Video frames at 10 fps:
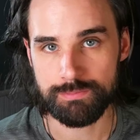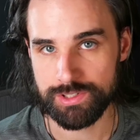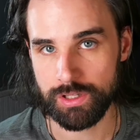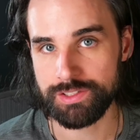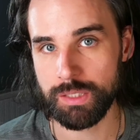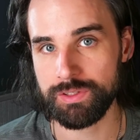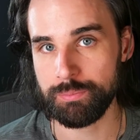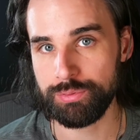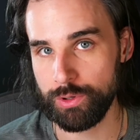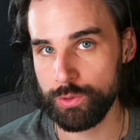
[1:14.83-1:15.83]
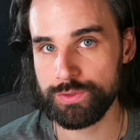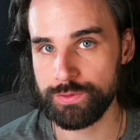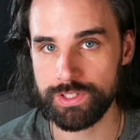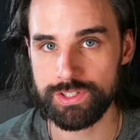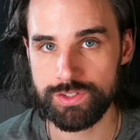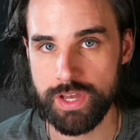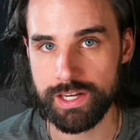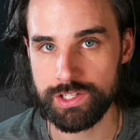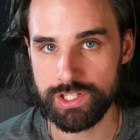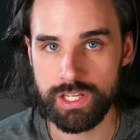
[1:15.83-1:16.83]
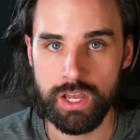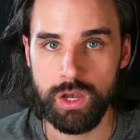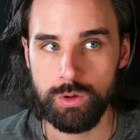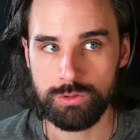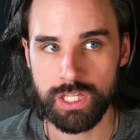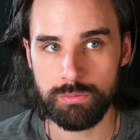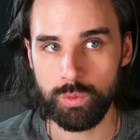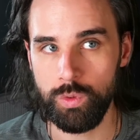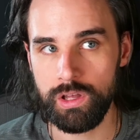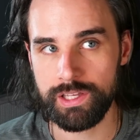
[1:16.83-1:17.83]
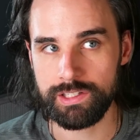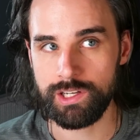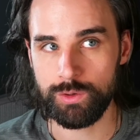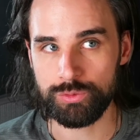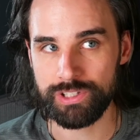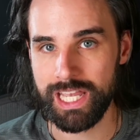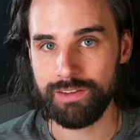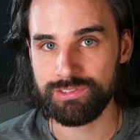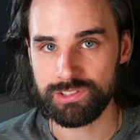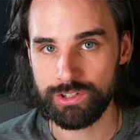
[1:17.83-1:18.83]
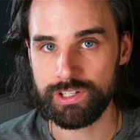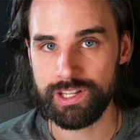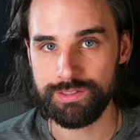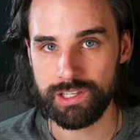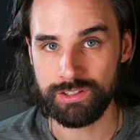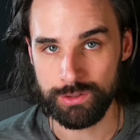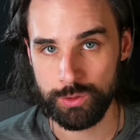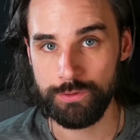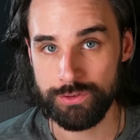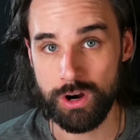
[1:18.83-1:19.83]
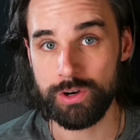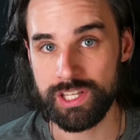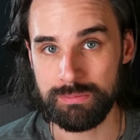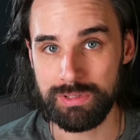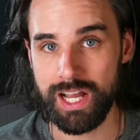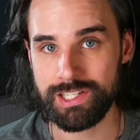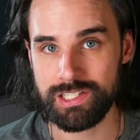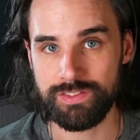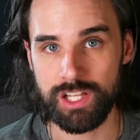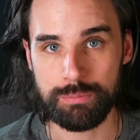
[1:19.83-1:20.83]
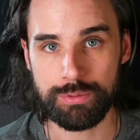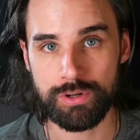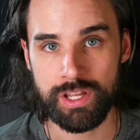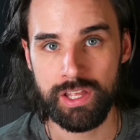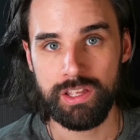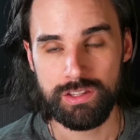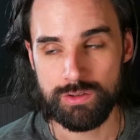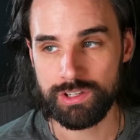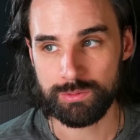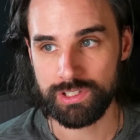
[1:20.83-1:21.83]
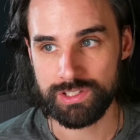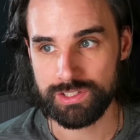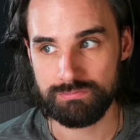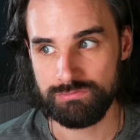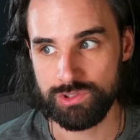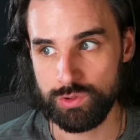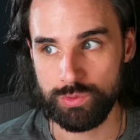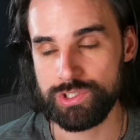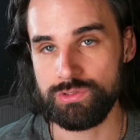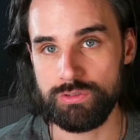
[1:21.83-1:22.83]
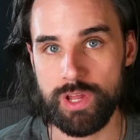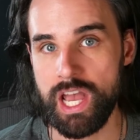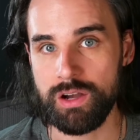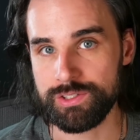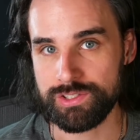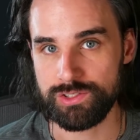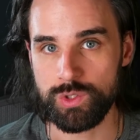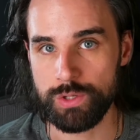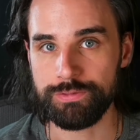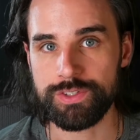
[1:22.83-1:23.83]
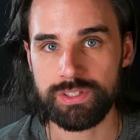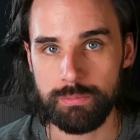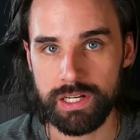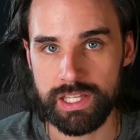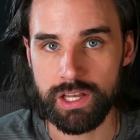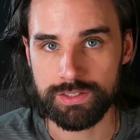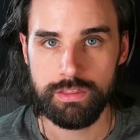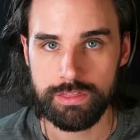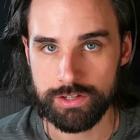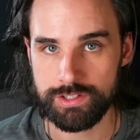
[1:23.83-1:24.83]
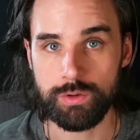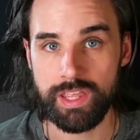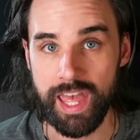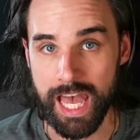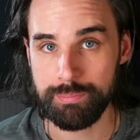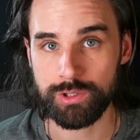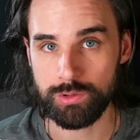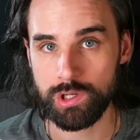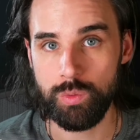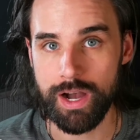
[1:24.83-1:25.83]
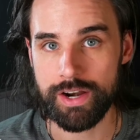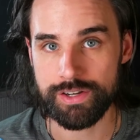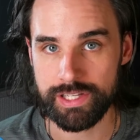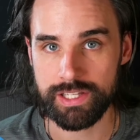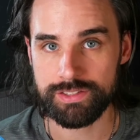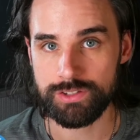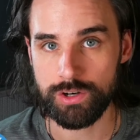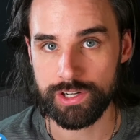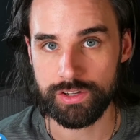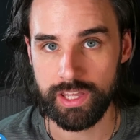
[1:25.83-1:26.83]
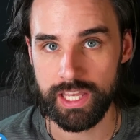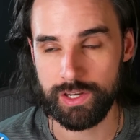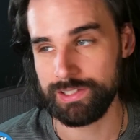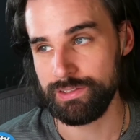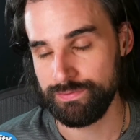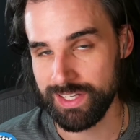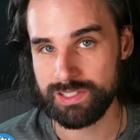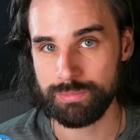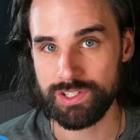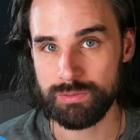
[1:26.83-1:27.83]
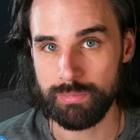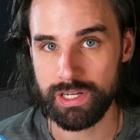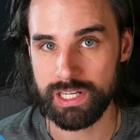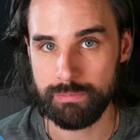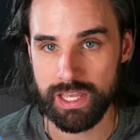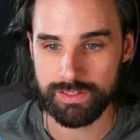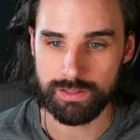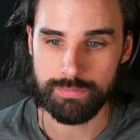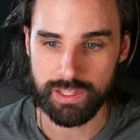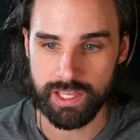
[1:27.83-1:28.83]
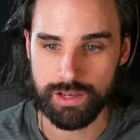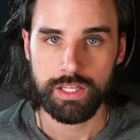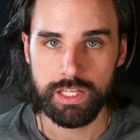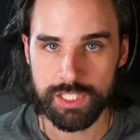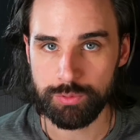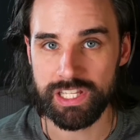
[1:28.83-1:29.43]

So let's talk about the pros for this strategy. Well, number one, you don't really have to learn anything new if you're already a blockchain developer. You can really just do what you do now and just do it for somebody else. There's no capital required to get started, okay? You don't have to invest a bunch of money to make something else. It's pretty